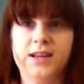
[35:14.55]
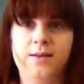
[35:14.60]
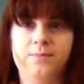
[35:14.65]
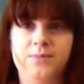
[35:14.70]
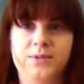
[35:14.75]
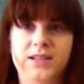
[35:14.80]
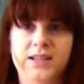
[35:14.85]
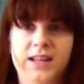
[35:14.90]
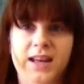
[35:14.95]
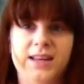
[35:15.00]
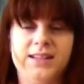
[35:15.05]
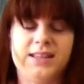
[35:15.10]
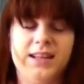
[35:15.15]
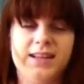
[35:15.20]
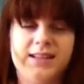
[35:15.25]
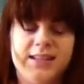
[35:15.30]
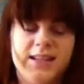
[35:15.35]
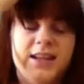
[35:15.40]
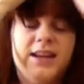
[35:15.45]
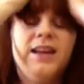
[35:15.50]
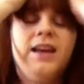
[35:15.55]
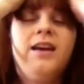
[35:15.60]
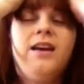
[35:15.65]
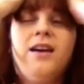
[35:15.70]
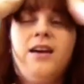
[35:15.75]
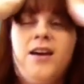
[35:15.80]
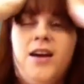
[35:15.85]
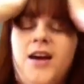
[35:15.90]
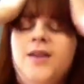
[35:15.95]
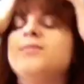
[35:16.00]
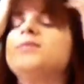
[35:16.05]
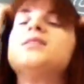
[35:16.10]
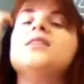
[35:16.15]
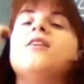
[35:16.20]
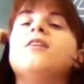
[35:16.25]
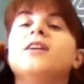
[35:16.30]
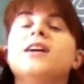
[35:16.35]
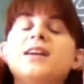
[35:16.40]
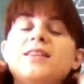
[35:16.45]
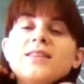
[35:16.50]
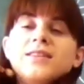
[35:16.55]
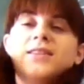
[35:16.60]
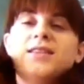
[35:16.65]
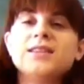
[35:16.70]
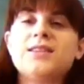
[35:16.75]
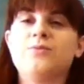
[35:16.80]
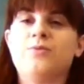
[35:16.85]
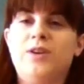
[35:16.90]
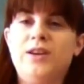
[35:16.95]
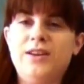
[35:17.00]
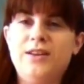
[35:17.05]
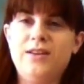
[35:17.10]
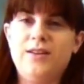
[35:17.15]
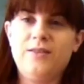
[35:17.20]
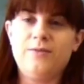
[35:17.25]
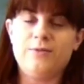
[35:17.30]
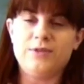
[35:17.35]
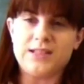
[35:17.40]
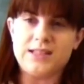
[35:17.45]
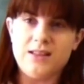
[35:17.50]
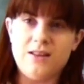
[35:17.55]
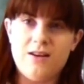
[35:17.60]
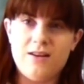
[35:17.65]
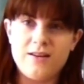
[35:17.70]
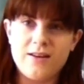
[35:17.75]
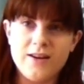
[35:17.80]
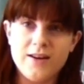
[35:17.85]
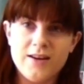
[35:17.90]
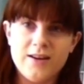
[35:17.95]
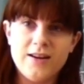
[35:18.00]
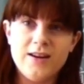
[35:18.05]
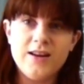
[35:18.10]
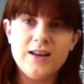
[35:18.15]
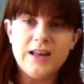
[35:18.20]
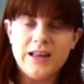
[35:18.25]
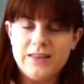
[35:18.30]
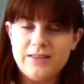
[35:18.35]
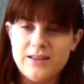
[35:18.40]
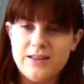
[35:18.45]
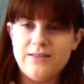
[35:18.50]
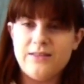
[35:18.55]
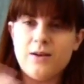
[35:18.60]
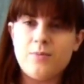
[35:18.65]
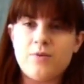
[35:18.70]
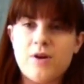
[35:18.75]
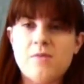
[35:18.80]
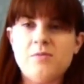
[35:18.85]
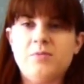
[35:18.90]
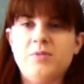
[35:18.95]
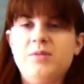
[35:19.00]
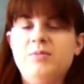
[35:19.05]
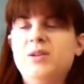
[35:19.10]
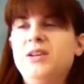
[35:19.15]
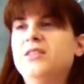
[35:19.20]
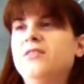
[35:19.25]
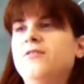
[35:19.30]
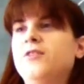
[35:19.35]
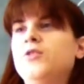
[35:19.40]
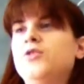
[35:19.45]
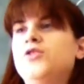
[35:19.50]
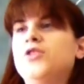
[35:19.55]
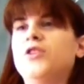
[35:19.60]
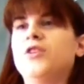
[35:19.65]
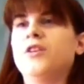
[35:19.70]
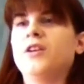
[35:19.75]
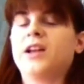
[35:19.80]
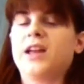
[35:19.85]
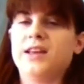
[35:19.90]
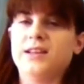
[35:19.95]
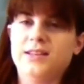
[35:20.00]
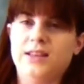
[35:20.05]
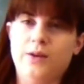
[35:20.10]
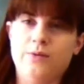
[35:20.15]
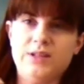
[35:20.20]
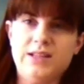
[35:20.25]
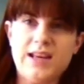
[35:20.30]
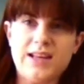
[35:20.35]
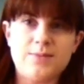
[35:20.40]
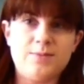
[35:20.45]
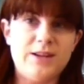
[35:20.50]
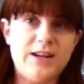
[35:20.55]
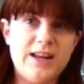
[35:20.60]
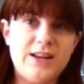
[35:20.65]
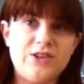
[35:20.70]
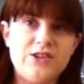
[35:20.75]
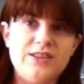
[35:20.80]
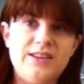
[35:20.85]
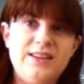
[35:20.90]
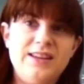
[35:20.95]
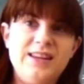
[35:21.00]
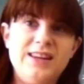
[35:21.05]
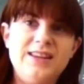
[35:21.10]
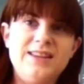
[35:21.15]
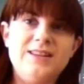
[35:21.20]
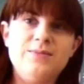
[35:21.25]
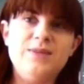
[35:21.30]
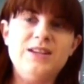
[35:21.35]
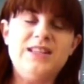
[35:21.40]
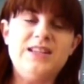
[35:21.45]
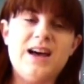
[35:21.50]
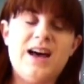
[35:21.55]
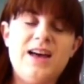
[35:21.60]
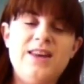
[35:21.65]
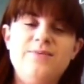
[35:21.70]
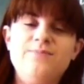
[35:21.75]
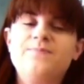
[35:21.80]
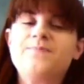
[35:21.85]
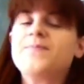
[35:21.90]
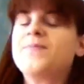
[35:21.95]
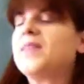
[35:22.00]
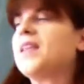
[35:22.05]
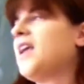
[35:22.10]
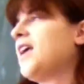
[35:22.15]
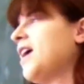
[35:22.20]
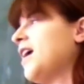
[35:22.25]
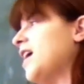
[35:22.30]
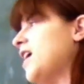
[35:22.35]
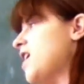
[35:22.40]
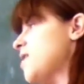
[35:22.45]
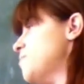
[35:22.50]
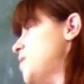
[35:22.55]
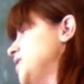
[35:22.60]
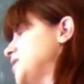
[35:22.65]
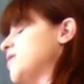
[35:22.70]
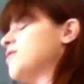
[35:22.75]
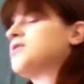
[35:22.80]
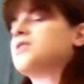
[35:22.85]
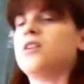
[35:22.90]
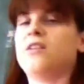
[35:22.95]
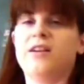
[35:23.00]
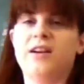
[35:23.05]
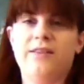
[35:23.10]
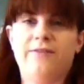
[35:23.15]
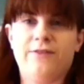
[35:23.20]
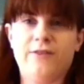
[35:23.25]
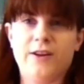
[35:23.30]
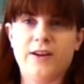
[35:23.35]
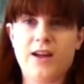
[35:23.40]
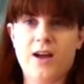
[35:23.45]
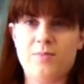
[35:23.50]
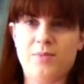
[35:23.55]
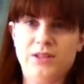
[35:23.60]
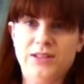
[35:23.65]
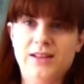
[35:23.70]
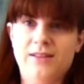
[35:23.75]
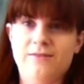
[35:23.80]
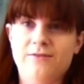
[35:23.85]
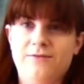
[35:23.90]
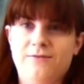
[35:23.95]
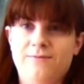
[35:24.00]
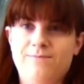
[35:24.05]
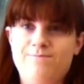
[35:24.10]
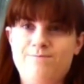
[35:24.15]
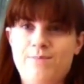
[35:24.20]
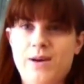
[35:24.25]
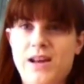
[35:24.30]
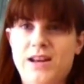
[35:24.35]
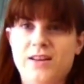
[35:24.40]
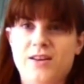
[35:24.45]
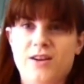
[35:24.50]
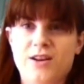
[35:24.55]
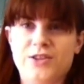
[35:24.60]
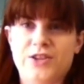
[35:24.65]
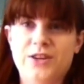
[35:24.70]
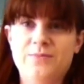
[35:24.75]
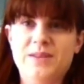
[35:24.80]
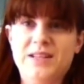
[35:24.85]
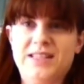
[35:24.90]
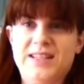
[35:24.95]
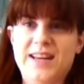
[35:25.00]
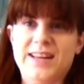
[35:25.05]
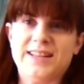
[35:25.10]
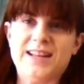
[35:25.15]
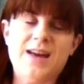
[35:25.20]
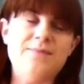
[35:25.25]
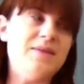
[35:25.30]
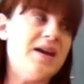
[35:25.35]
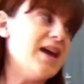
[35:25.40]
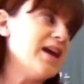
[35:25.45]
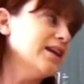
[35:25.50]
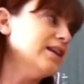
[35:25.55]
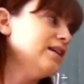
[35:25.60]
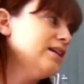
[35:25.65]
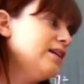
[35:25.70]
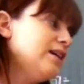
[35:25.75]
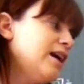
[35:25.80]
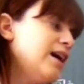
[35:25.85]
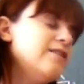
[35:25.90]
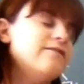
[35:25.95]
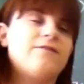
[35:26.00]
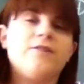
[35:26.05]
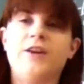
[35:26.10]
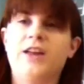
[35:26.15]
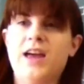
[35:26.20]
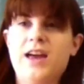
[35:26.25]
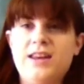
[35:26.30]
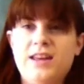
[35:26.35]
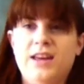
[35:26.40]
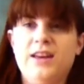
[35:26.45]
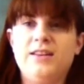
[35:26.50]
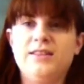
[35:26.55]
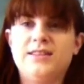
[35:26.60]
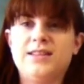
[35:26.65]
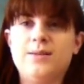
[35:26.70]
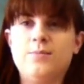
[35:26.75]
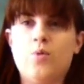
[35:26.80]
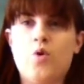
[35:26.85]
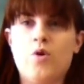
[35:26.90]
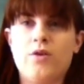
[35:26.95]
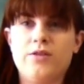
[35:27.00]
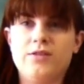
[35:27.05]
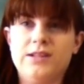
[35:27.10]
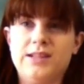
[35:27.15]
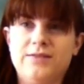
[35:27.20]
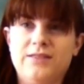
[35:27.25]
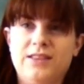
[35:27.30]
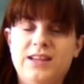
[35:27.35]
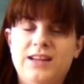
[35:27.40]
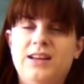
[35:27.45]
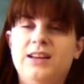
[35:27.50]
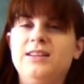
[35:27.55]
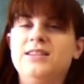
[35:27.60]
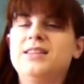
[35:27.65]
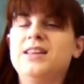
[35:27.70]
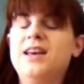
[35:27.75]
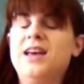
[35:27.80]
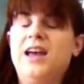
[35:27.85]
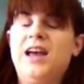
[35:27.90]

up today's lesson. I'm sorry that this one was longer than they'll probably be in the future because there was explanation that needed to be done. I'm also sorry for a couple of pedagogy mistakes I made and forgetting some orders of things.